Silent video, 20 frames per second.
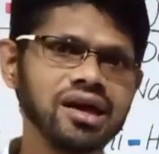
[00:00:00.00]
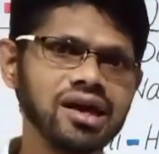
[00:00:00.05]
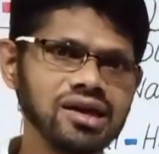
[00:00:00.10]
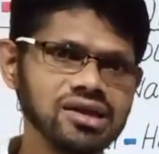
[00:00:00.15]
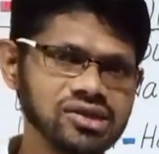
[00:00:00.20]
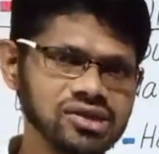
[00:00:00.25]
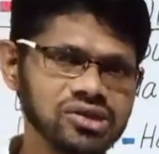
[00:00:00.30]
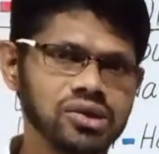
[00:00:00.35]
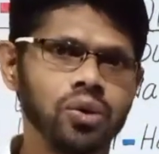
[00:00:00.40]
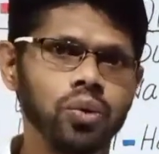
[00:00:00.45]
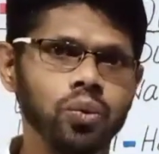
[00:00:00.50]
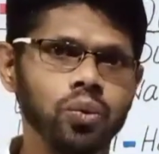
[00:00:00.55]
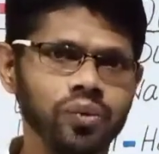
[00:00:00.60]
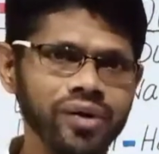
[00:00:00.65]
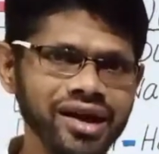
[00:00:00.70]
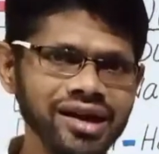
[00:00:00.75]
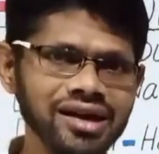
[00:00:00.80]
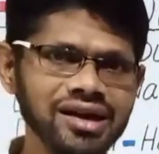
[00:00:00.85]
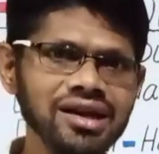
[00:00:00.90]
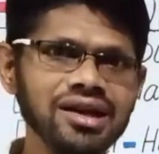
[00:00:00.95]
is
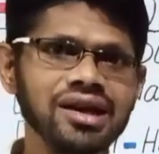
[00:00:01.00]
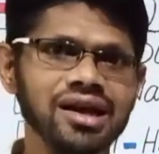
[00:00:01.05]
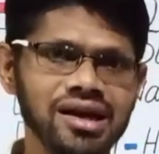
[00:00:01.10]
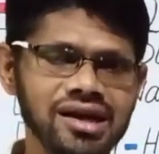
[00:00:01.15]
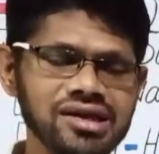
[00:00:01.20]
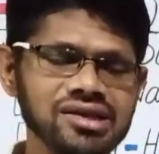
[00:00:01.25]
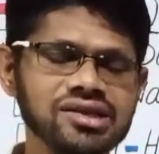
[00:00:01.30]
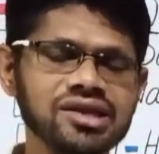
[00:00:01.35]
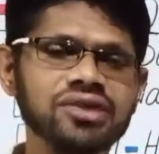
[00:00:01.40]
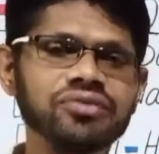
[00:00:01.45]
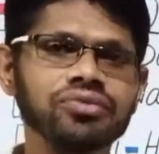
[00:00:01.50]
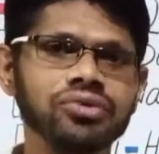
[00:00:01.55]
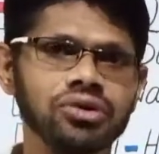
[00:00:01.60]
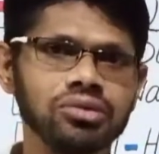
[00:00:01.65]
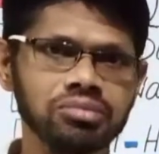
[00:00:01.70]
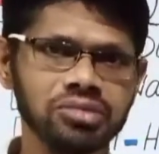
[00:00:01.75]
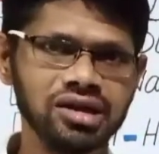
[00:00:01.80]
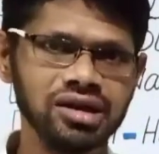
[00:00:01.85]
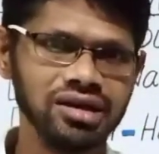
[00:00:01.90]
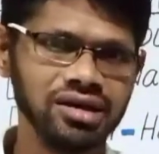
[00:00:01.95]
very easy for
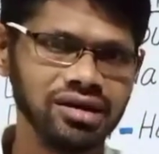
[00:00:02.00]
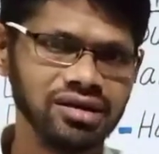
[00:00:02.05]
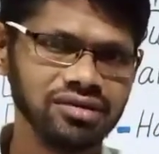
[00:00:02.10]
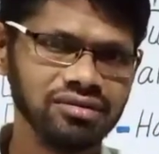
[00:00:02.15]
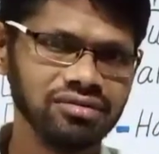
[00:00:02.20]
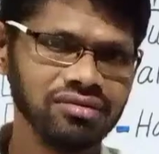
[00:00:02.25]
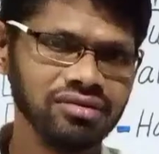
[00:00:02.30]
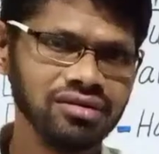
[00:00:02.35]
me.